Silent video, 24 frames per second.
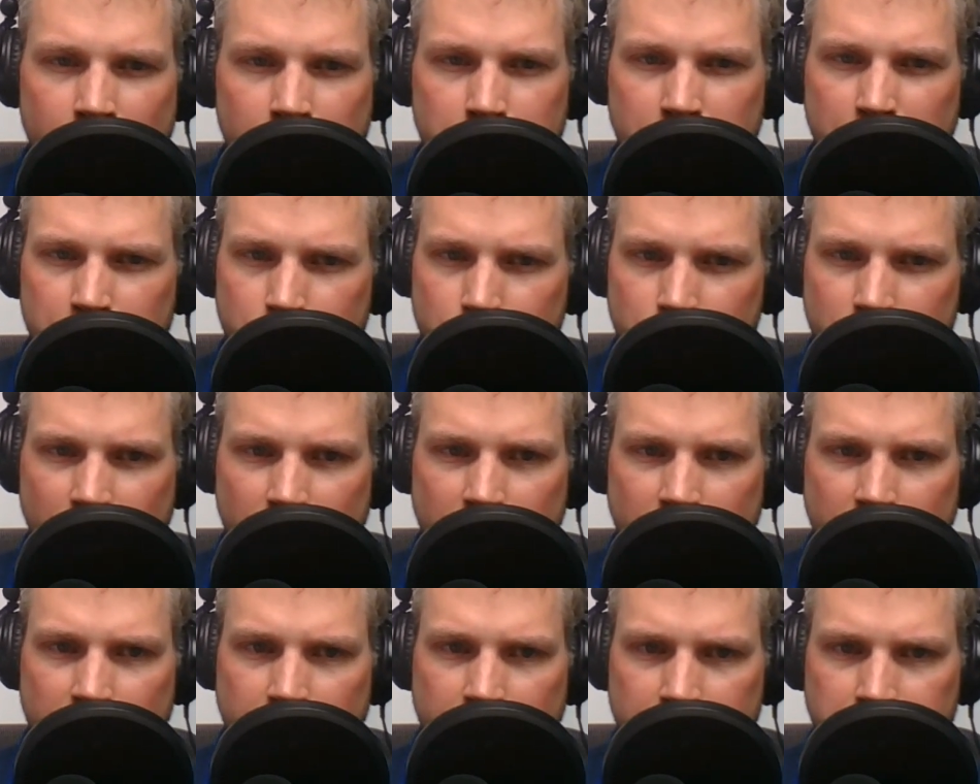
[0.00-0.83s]
people
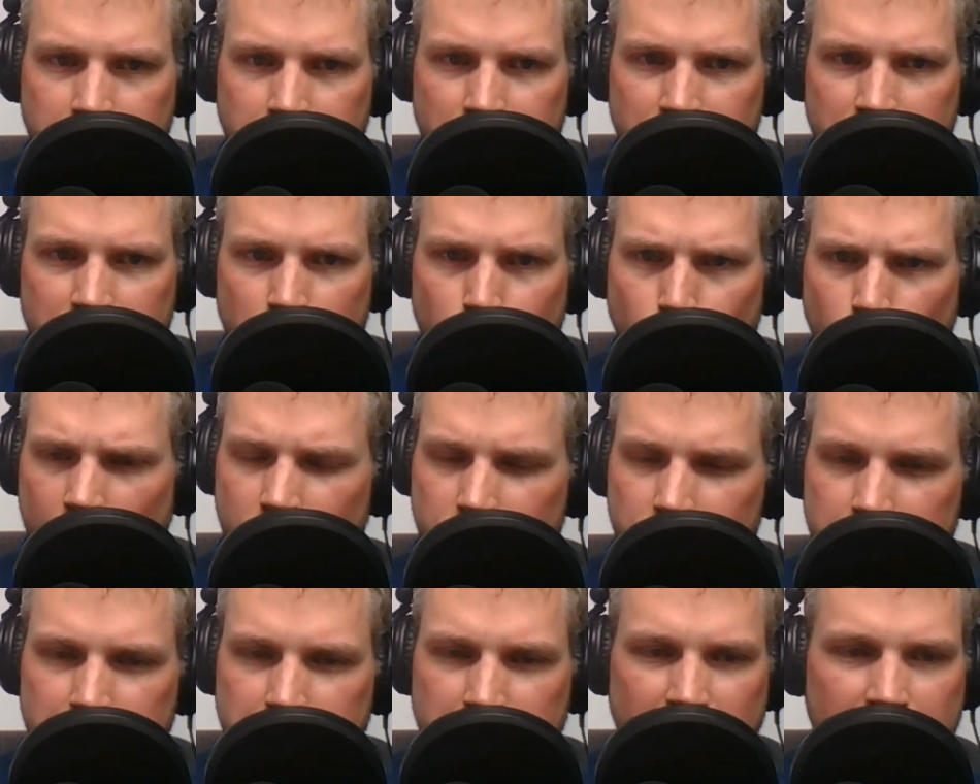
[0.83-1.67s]
getting well
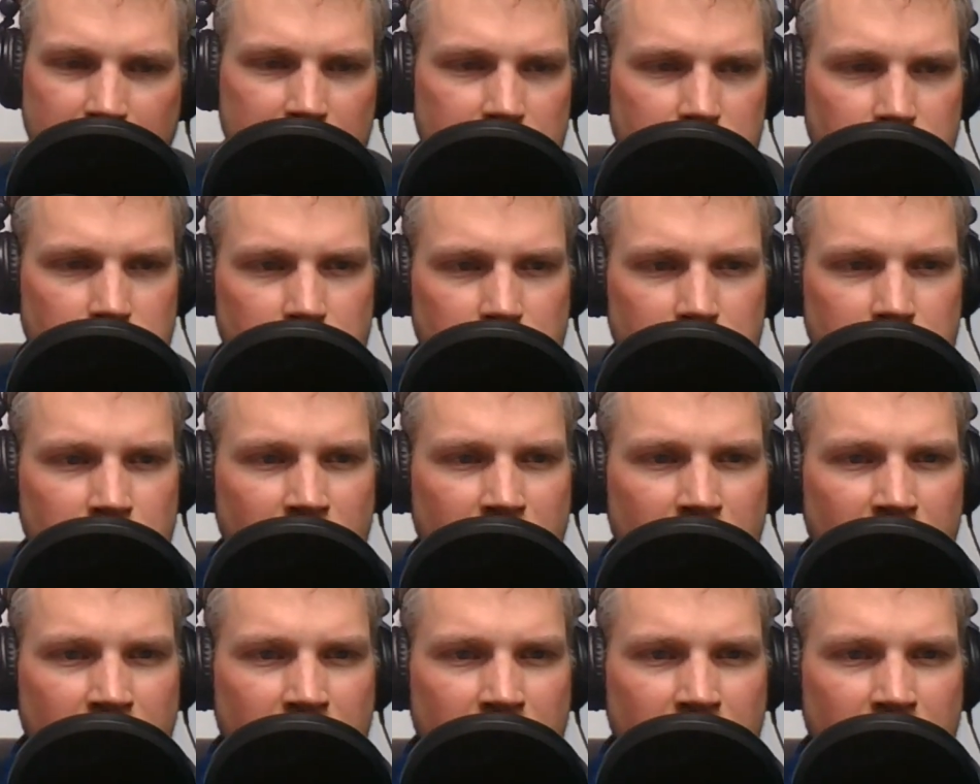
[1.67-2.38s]
from cancer.